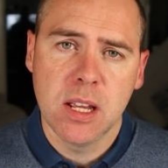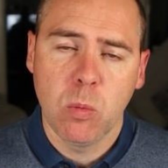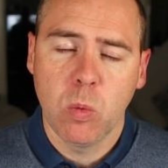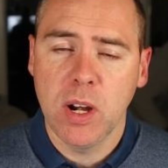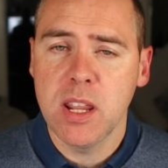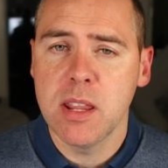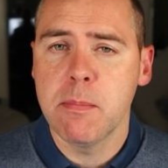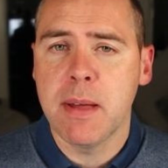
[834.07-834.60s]

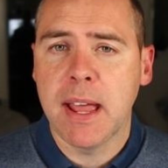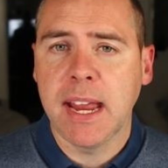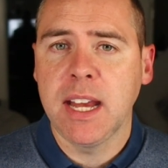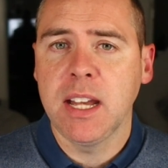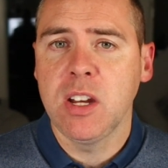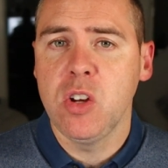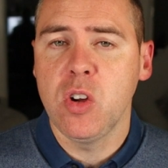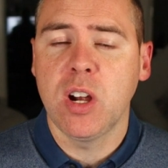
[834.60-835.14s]
Well, in the
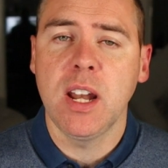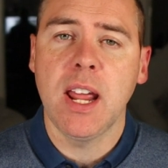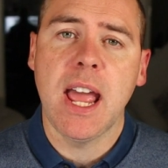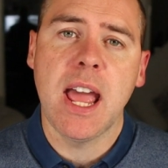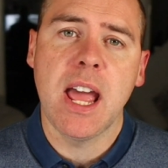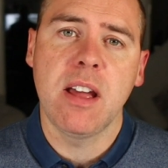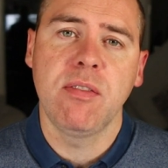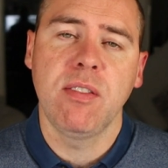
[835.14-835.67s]
main, you're going to
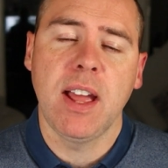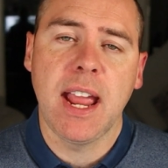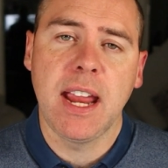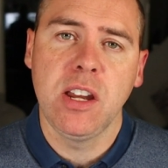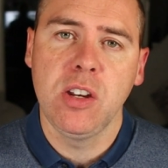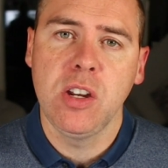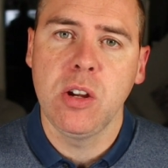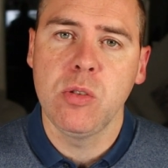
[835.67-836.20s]
have a
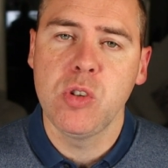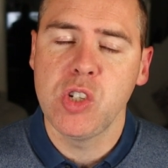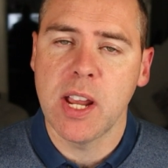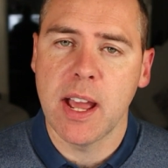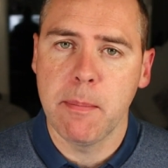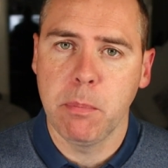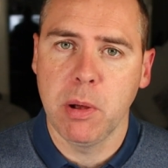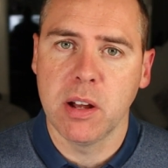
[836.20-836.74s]
new
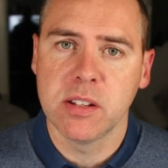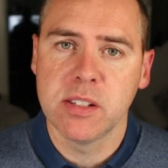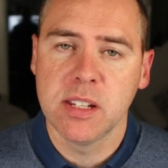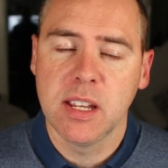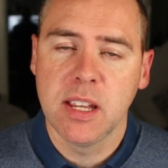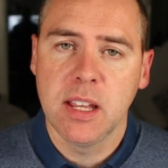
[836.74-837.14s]
chatbot,